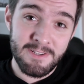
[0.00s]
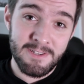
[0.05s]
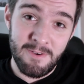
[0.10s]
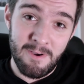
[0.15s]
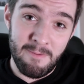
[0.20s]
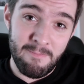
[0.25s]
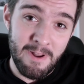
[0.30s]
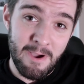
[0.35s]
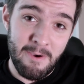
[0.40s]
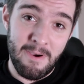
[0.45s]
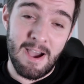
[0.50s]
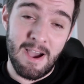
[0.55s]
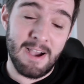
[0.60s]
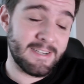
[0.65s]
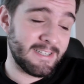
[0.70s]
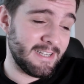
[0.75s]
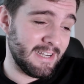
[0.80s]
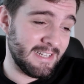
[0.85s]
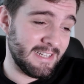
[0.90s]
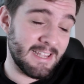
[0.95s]
so I'm now
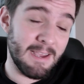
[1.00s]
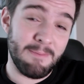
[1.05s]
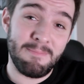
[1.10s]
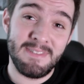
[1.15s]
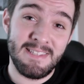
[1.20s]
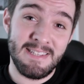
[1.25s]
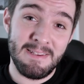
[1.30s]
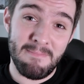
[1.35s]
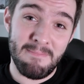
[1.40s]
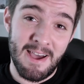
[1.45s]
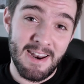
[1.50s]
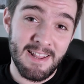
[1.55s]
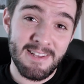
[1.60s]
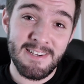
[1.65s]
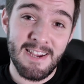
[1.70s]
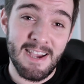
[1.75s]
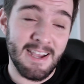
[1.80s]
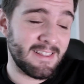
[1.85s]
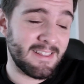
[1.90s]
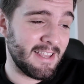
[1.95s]
actually a deputy manager
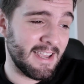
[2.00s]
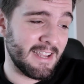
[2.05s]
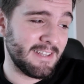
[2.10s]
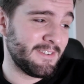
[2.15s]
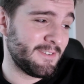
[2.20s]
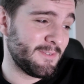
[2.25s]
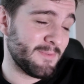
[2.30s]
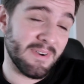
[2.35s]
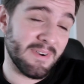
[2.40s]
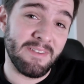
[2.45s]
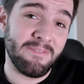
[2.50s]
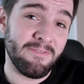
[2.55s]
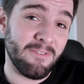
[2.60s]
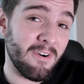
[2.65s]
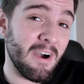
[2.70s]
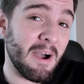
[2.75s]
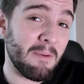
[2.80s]
at the age of 24.